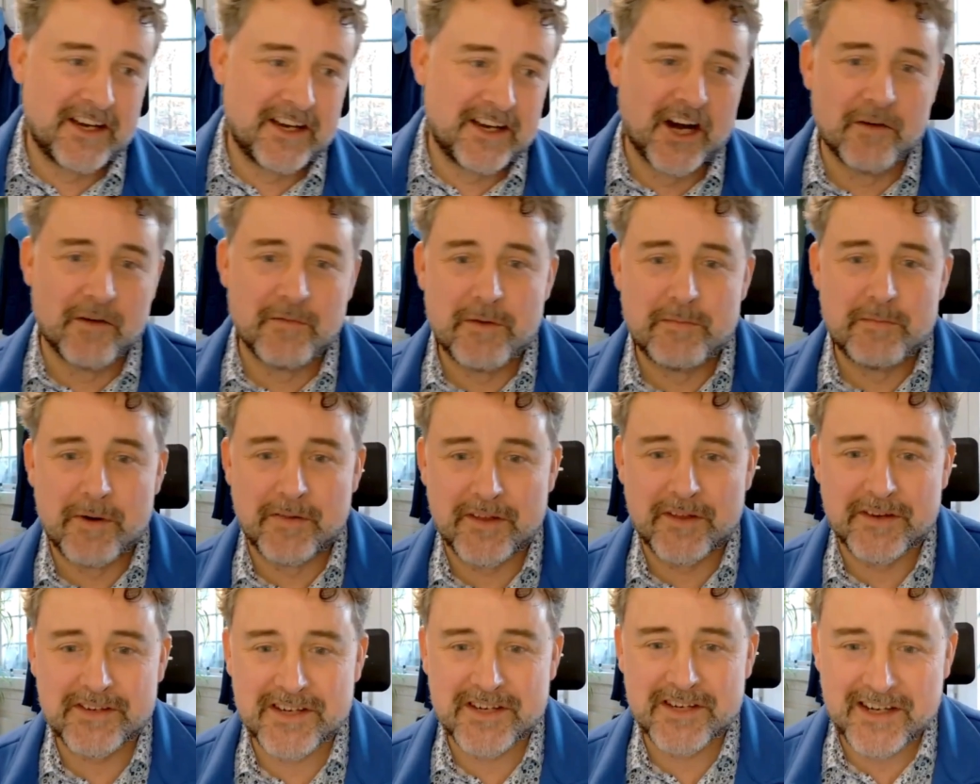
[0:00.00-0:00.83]
can't be
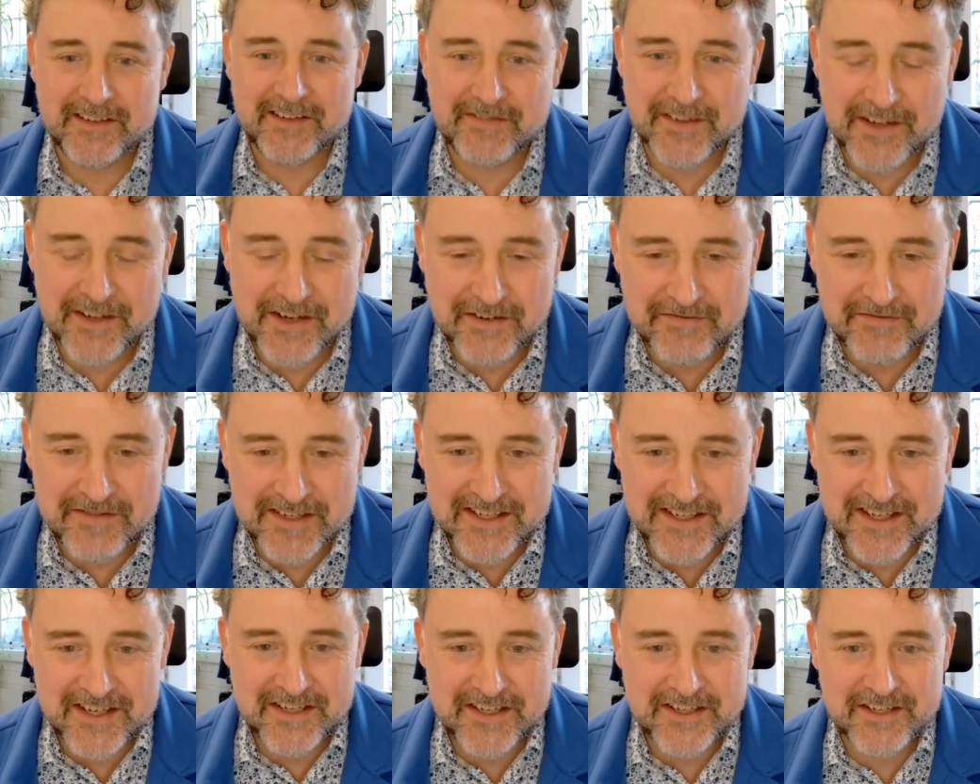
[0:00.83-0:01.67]
bothered to have the
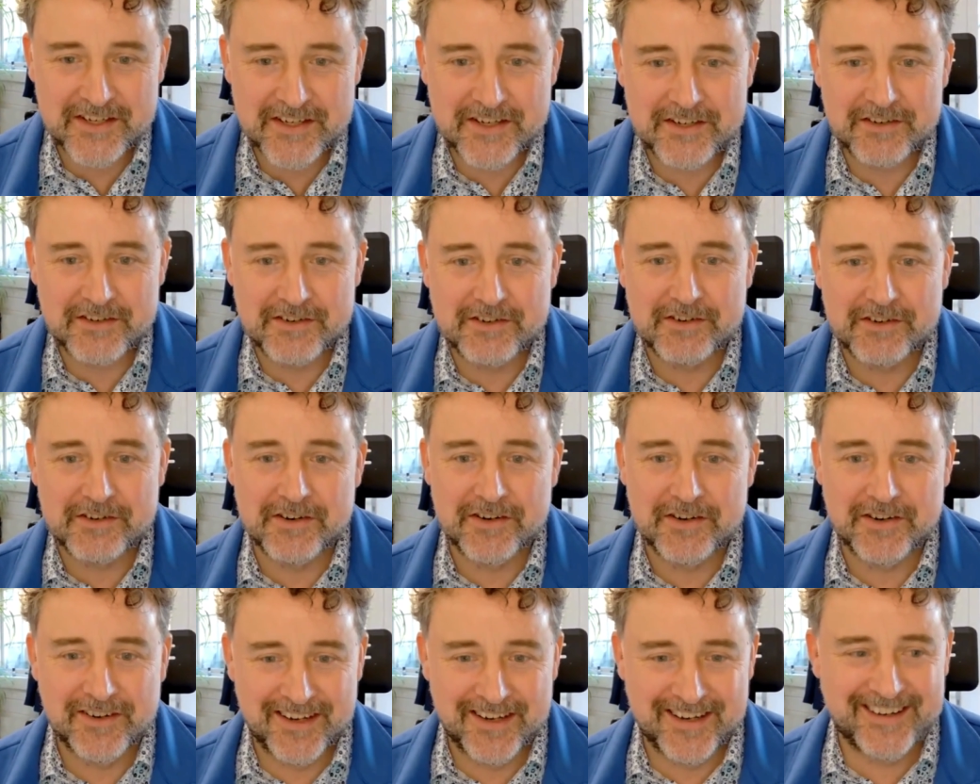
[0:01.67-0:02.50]
conversation,
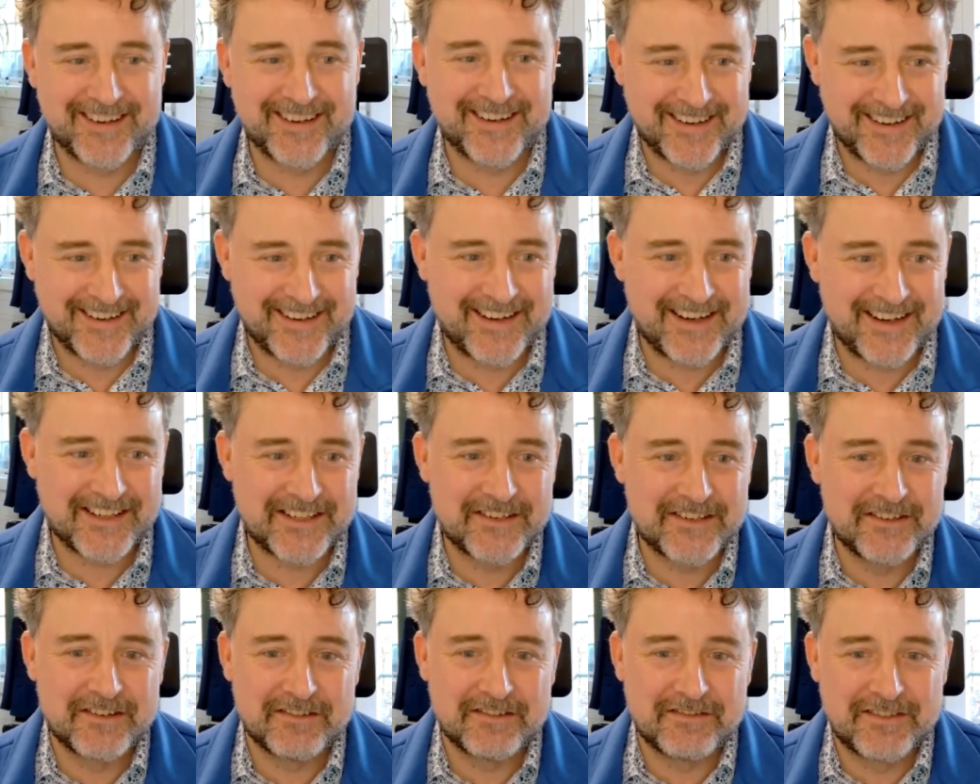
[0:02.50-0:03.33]
or it's
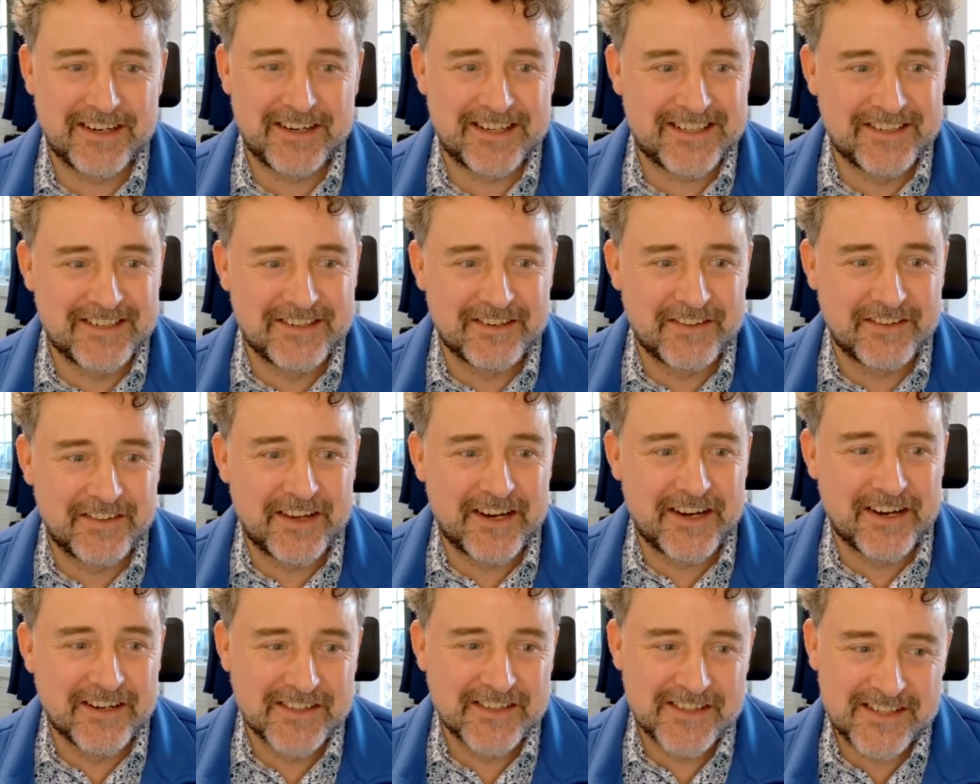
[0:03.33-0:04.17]
not the
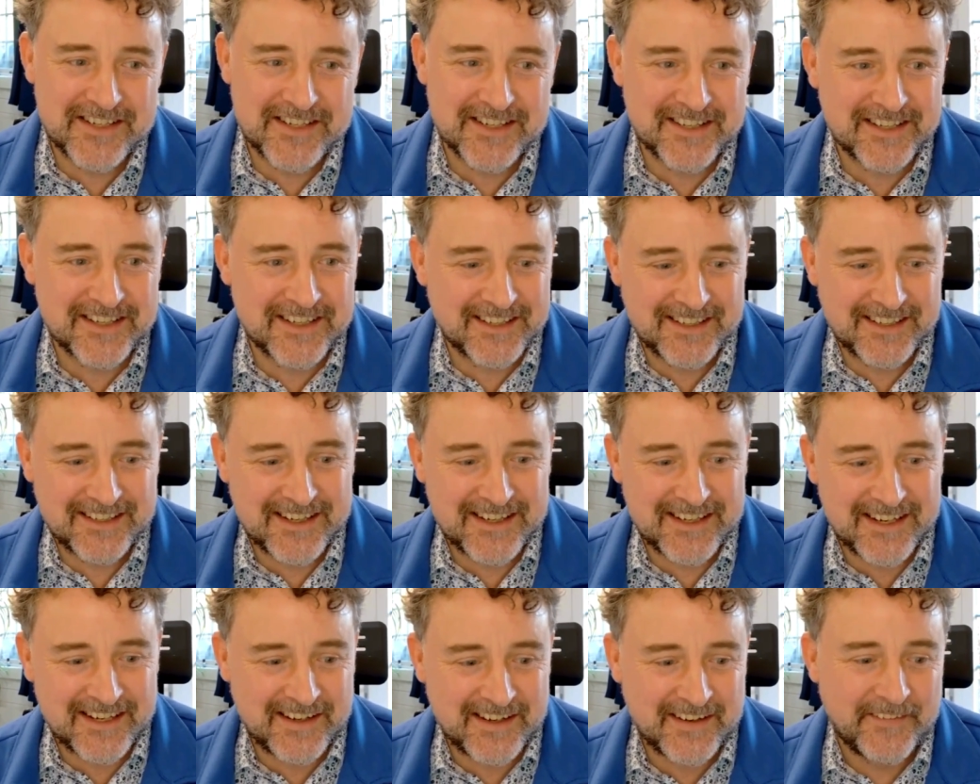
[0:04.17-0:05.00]
answer
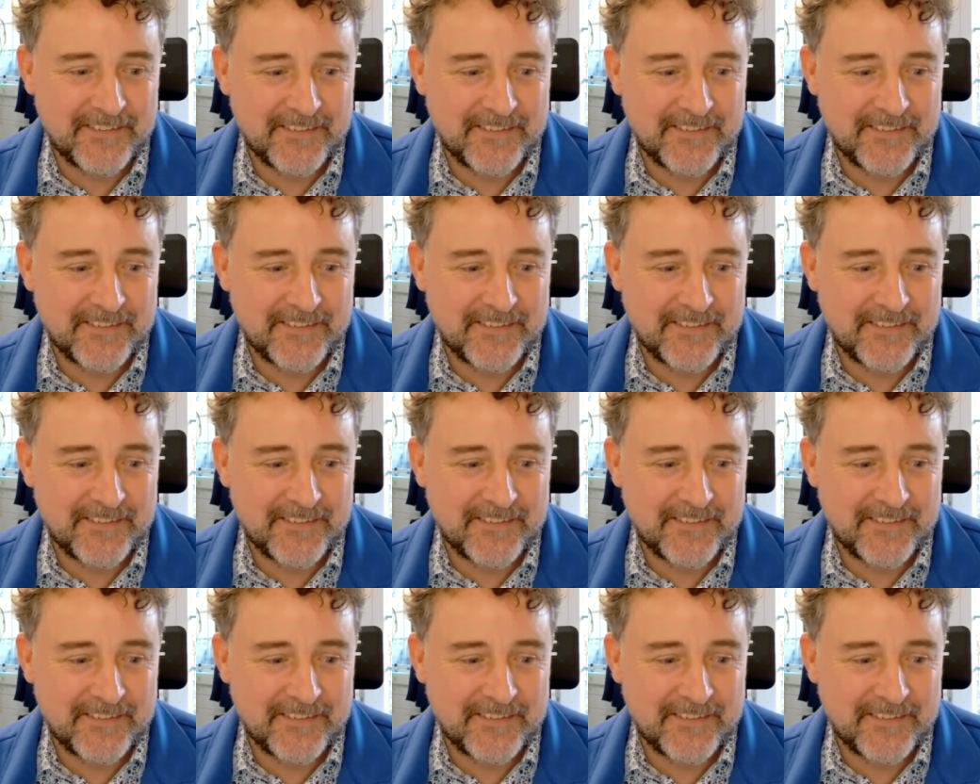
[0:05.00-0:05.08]
that